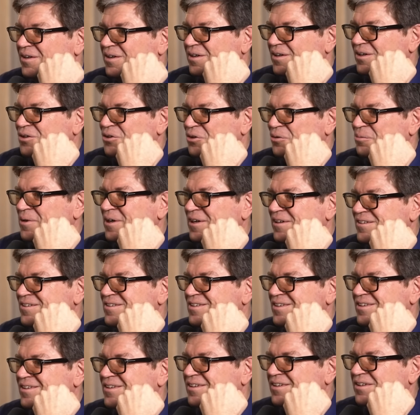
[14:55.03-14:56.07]
in our
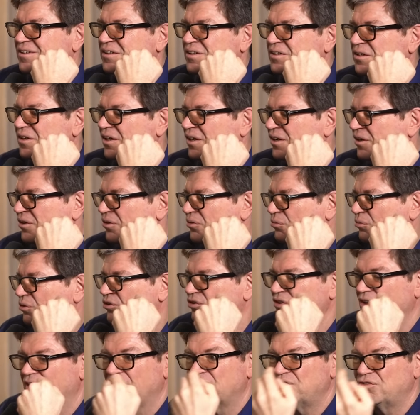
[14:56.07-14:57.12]
mind, uh,
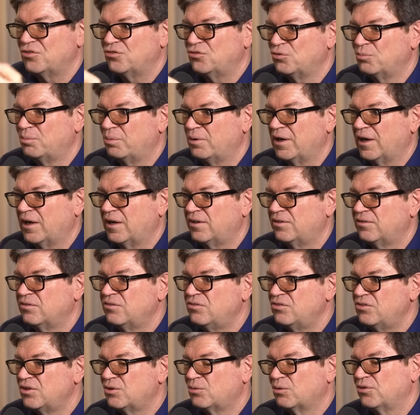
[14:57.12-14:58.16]
which allows us to plan
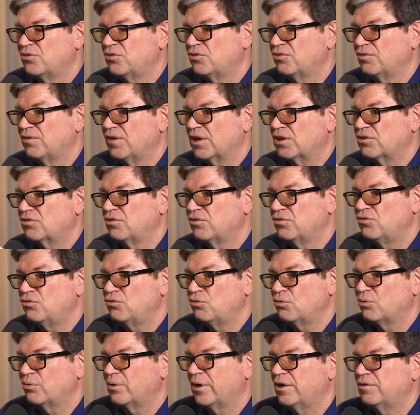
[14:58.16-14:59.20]
sequences of actions
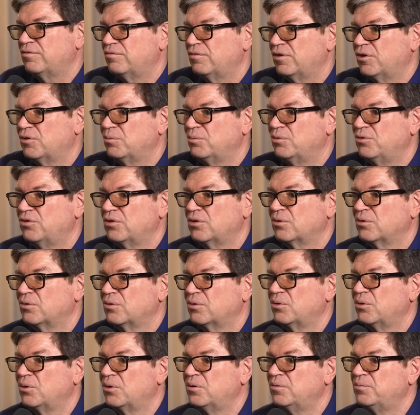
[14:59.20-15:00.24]
to arrive at a particular
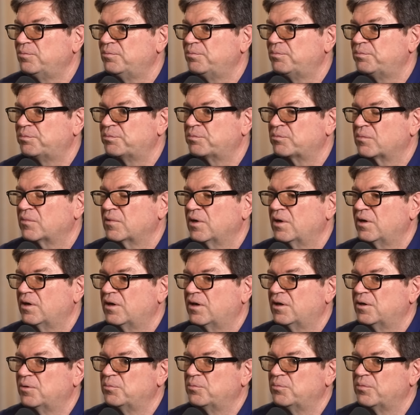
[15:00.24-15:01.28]
goal.
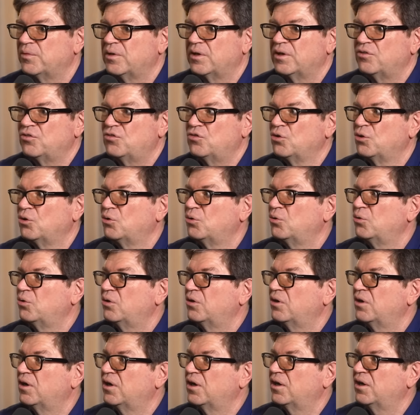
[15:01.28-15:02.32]
Um, and so,
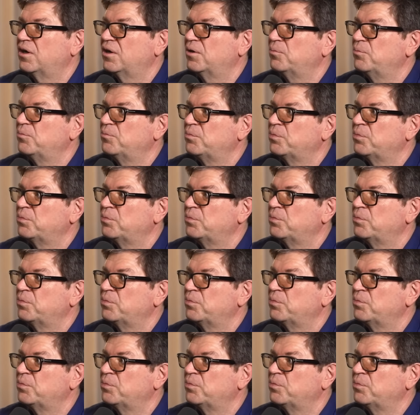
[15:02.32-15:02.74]
uh,